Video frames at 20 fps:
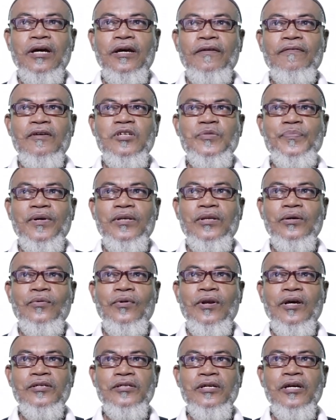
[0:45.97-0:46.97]
And this
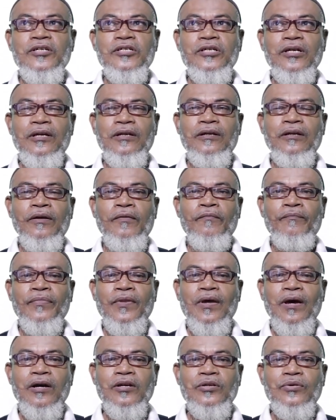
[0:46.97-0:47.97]
particular session,
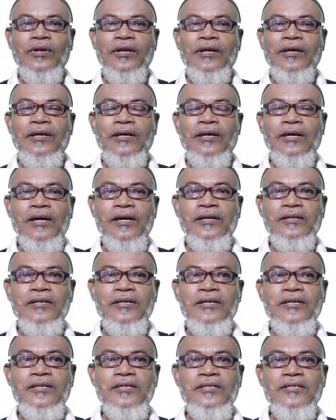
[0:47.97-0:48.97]
actually, it
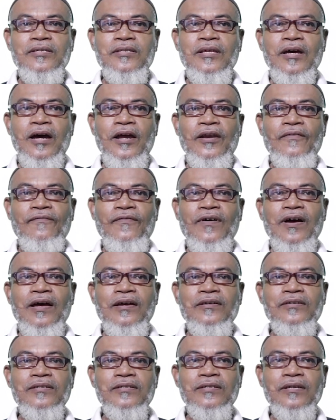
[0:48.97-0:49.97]
is the
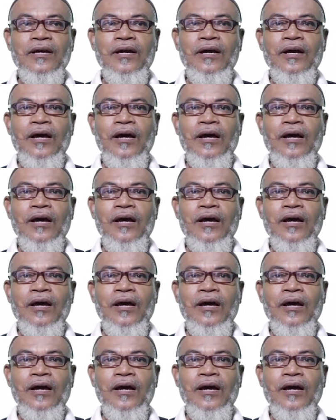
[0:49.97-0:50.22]
advanced